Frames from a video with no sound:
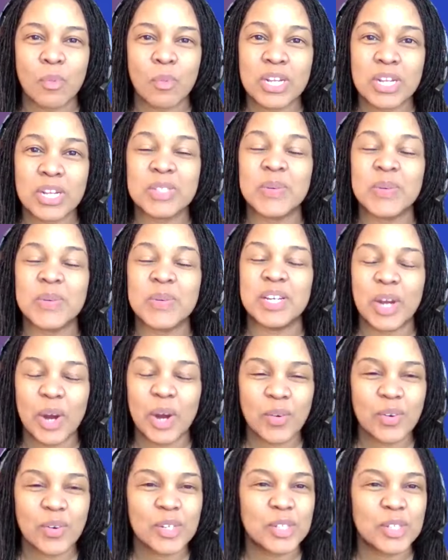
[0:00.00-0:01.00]
and I wanted to
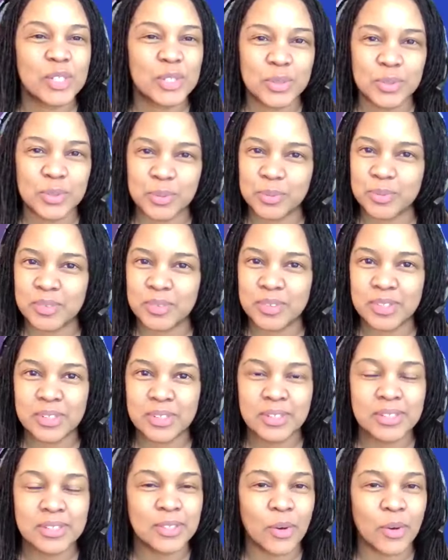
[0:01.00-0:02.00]
encourage you,
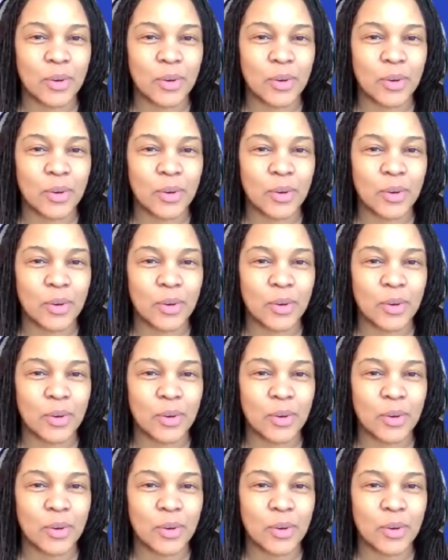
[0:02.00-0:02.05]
